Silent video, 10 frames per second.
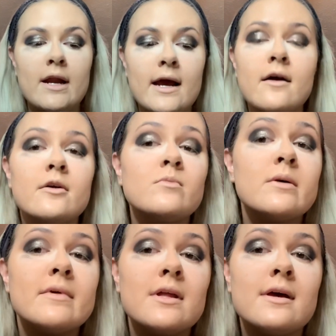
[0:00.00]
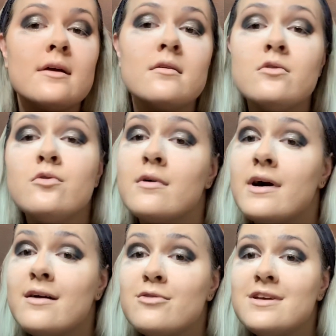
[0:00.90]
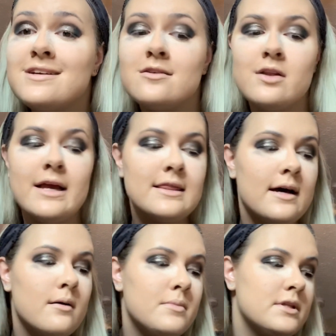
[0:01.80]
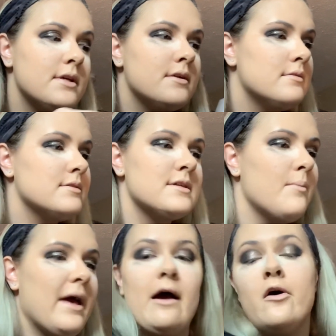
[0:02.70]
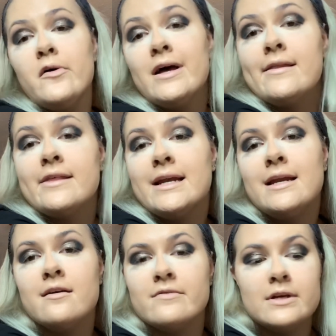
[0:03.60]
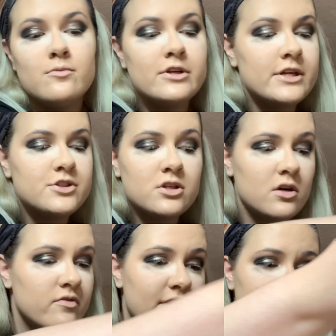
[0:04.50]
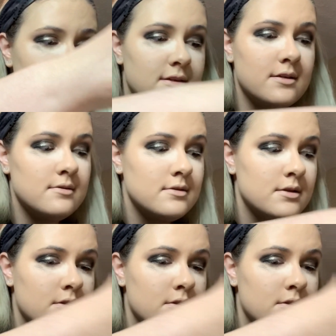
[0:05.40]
Right now you might be like, ooh, I really don't like that. But then somehow at the end of it, when you get your whole face done,